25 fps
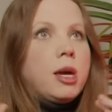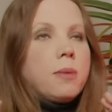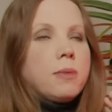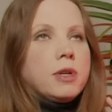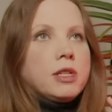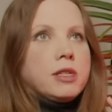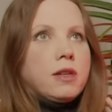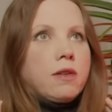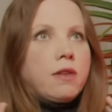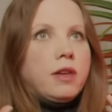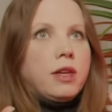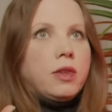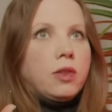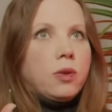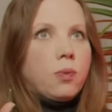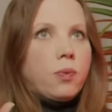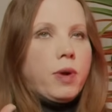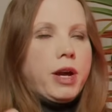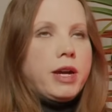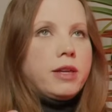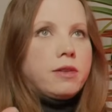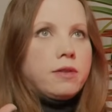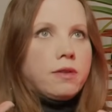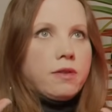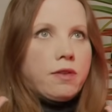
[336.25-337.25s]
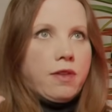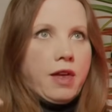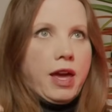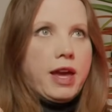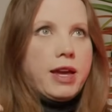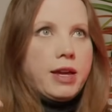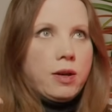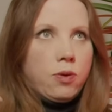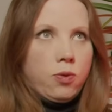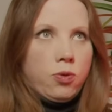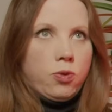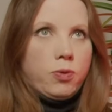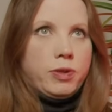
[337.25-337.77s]
because I think the way that
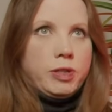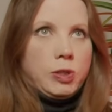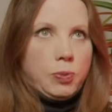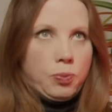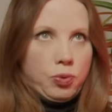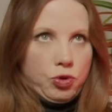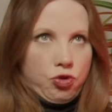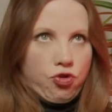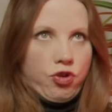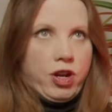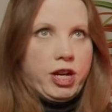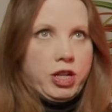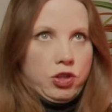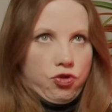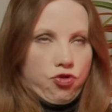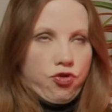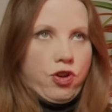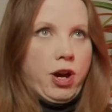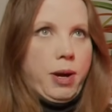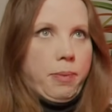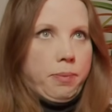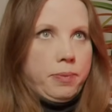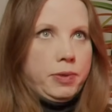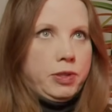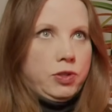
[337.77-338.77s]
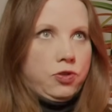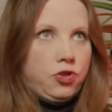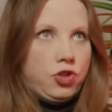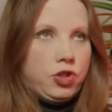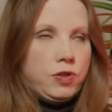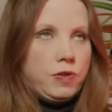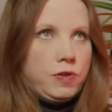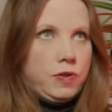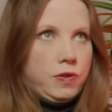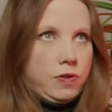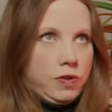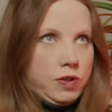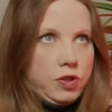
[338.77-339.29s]
they always portray Trump is
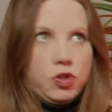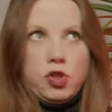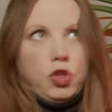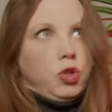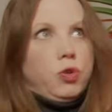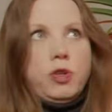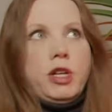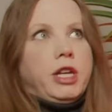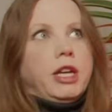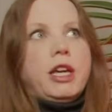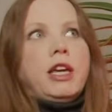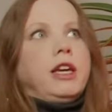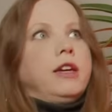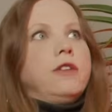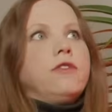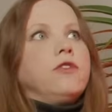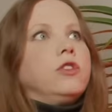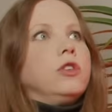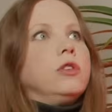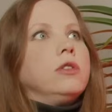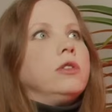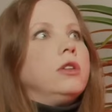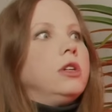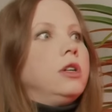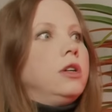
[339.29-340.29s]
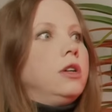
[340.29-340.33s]
just as this unique evil.